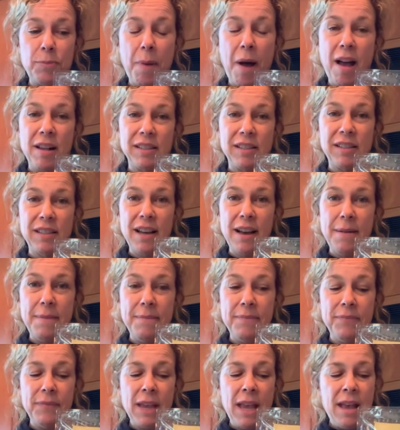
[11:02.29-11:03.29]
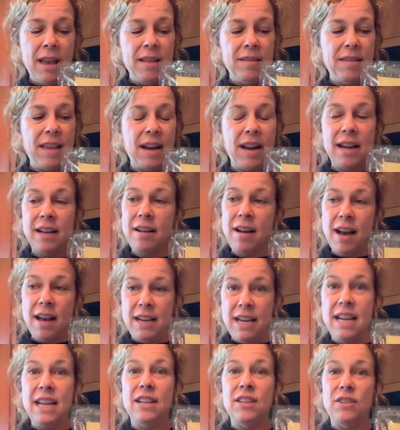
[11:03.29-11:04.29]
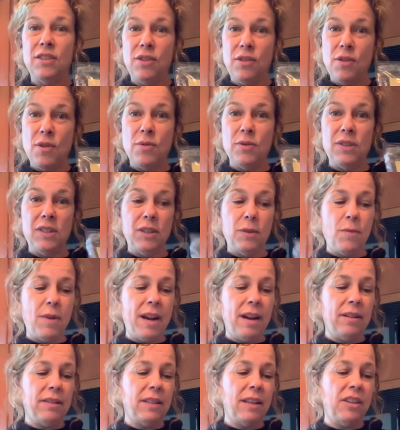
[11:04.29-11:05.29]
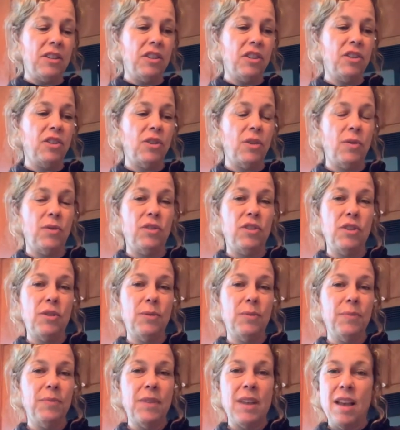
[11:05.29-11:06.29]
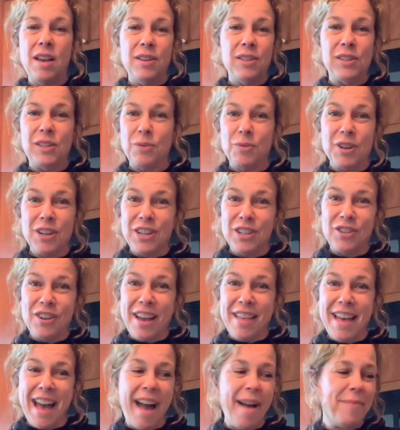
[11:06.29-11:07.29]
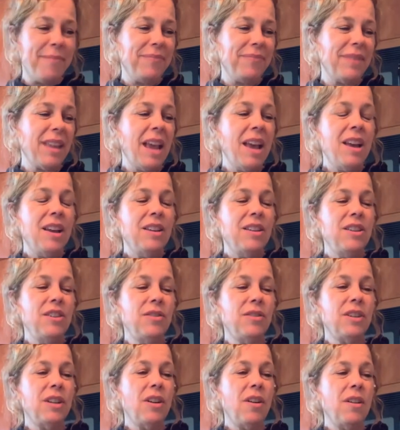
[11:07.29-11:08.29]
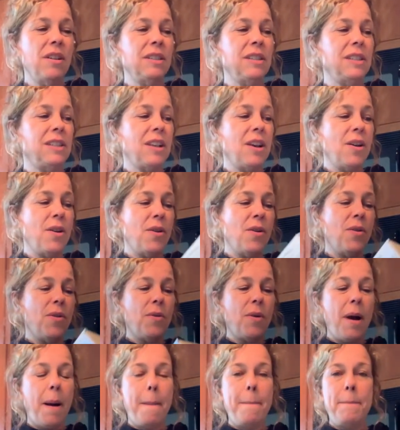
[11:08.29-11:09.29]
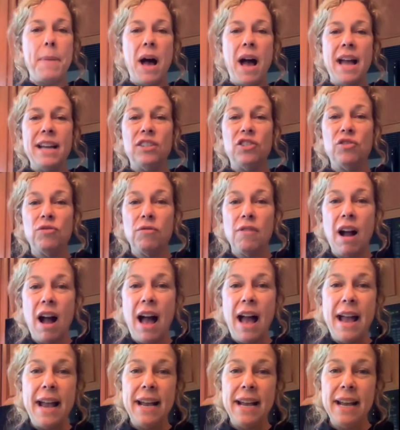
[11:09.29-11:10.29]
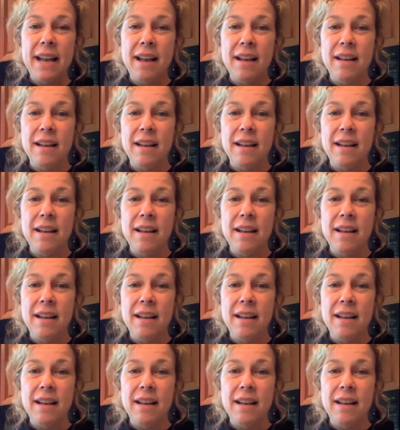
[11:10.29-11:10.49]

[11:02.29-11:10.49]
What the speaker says: pasta that I cut into those squares I just showed you. So we're gonna try that. You could also buy dry